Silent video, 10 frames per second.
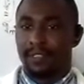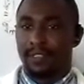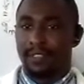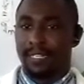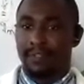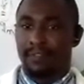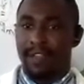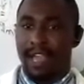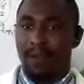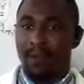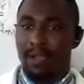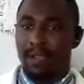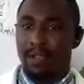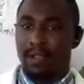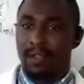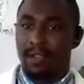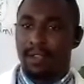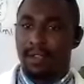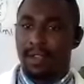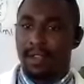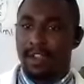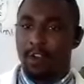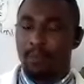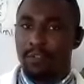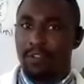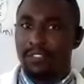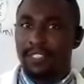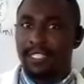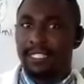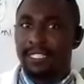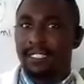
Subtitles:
That's a flower. Hope you have seen it.